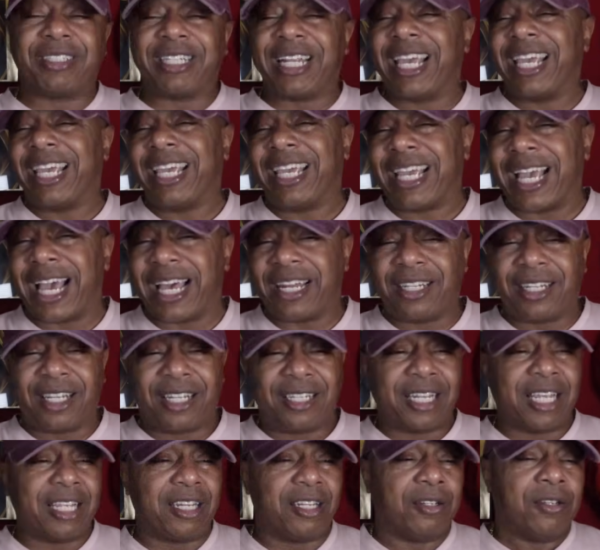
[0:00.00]
They ain't got
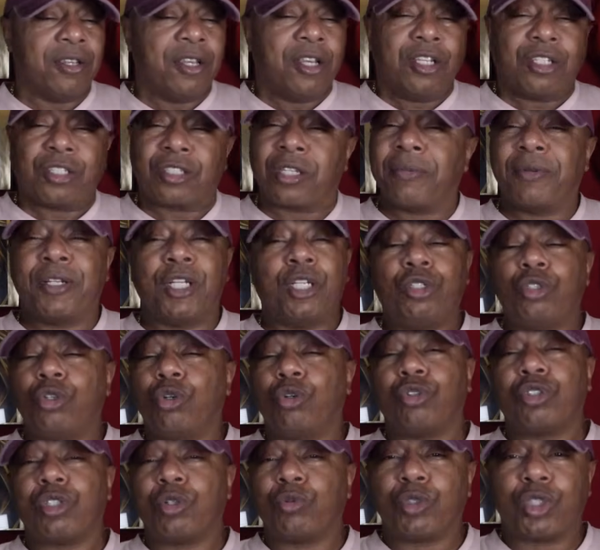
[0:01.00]
nothing. They the, some of the
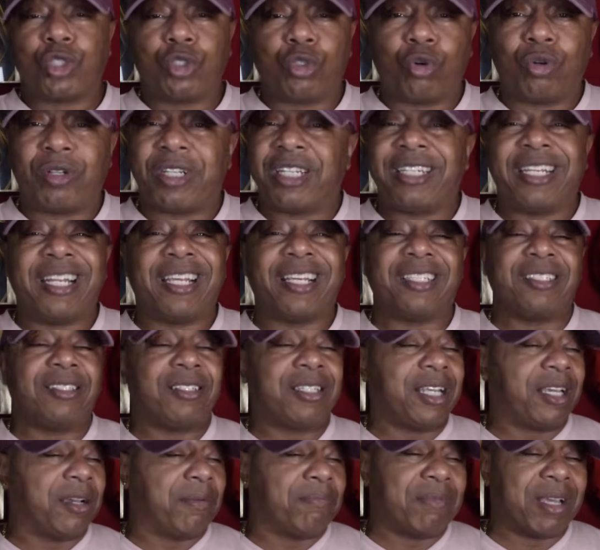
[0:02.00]
dudes that was doing it, they
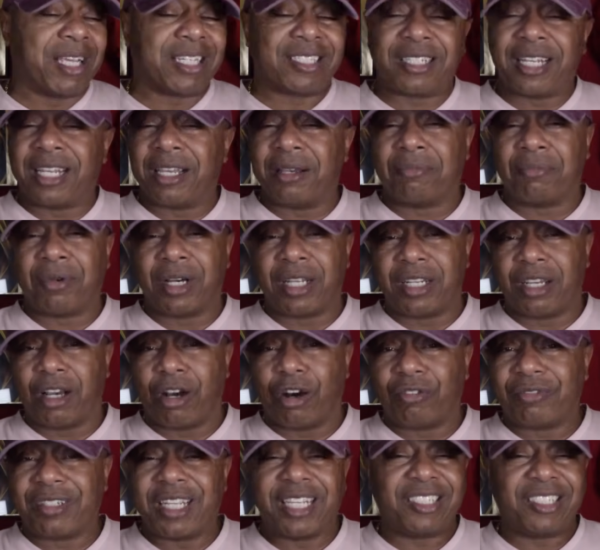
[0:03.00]
they mess their money off.